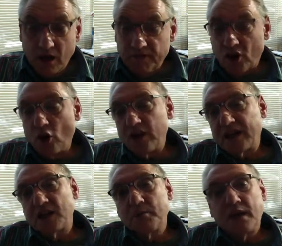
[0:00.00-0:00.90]
For
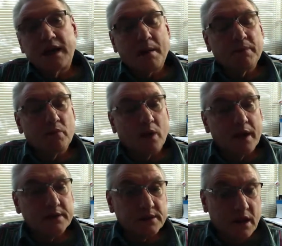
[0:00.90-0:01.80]
contacting me, a couple of
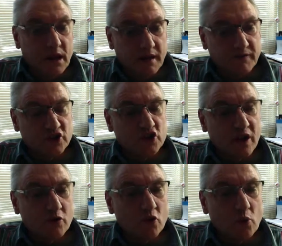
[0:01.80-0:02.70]
ways. If it's
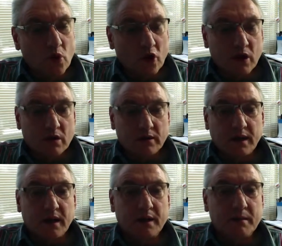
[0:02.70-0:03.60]
general work
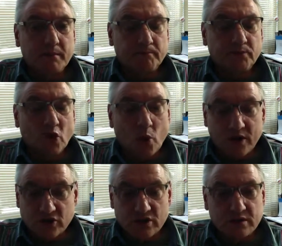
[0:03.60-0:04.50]

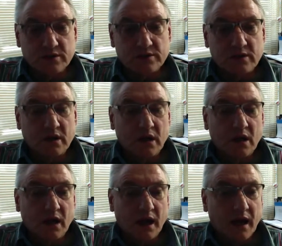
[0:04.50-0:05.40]
questions,
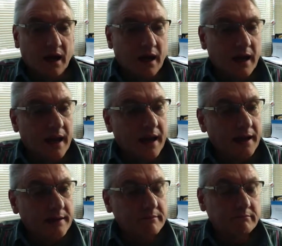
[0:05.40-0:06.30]

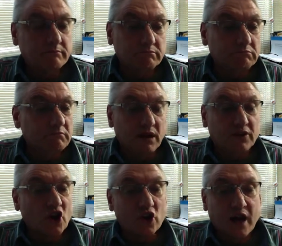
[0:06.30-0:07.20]
and
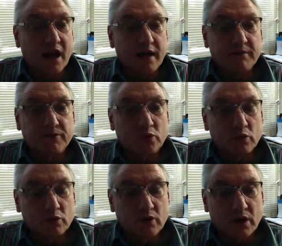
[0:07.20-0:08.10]
it's okay
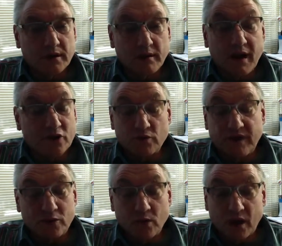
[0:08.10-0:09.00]
for, in actual
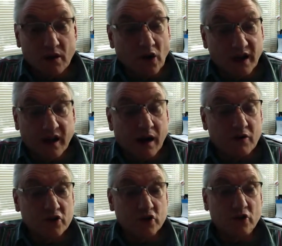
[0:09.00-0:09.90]
fact, I
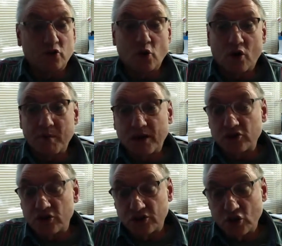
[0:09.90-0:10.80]
encourage you to talk
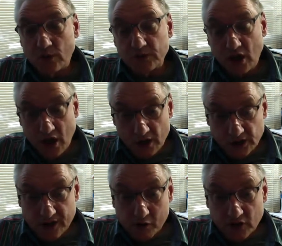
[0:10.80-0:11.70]
amongst yourselves.
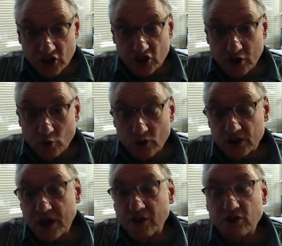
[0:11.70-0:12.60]
So there is a general
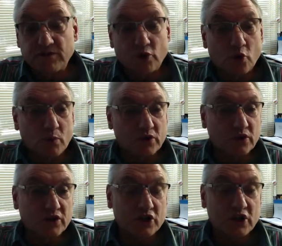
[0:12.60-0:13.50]
discussion forum which
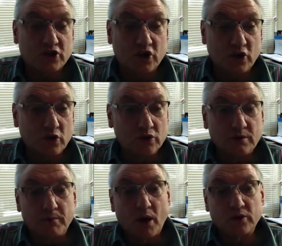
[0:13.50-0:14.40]
I suggest you use
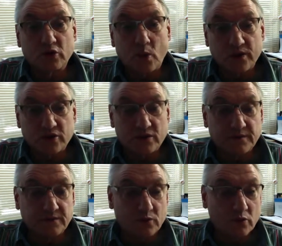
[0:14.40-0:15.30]
and post
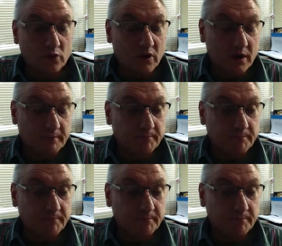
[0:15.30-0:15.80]
questions for